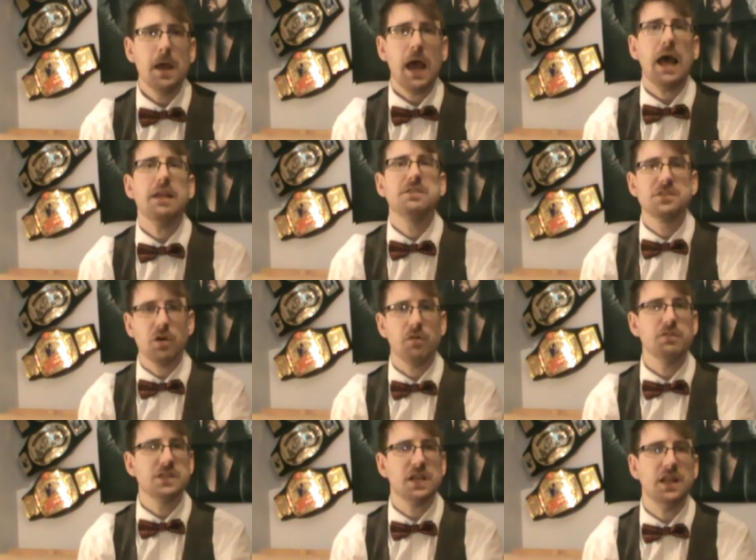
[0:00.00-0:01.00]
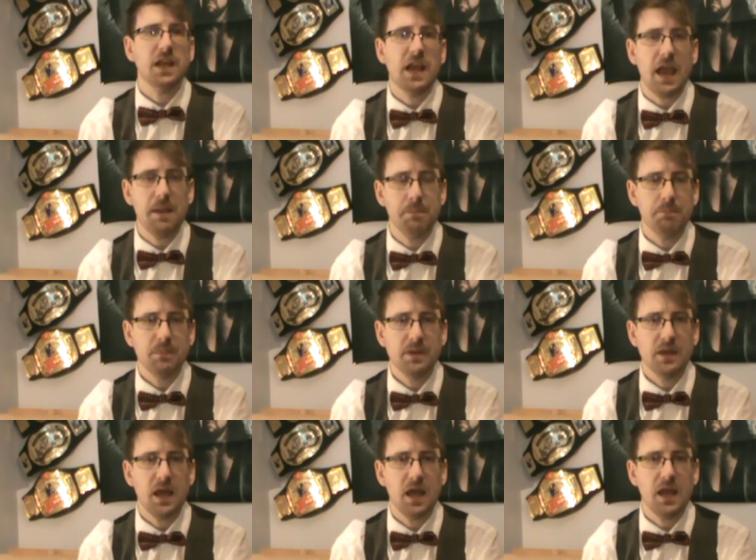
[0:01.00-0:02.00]
as obviously the game
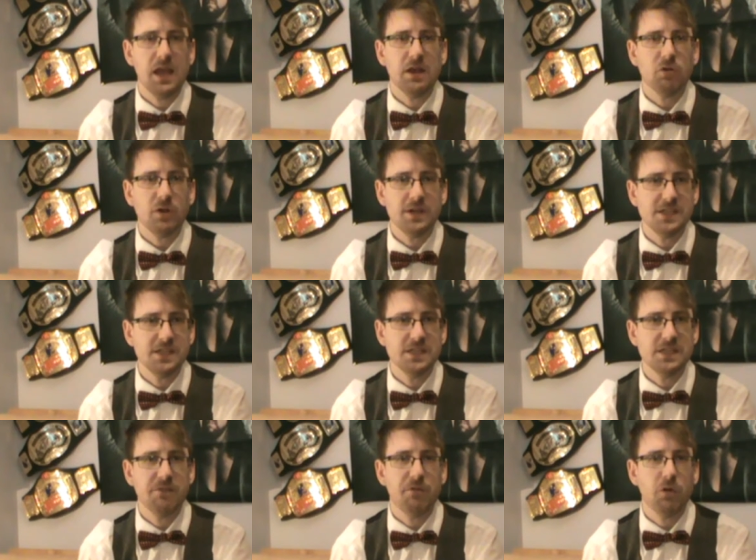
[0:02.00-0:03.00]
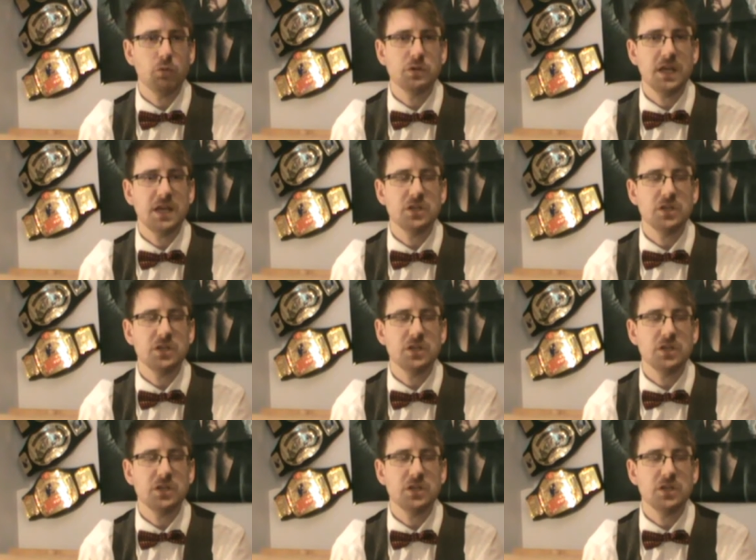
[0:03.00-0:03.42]
increases in difficulty,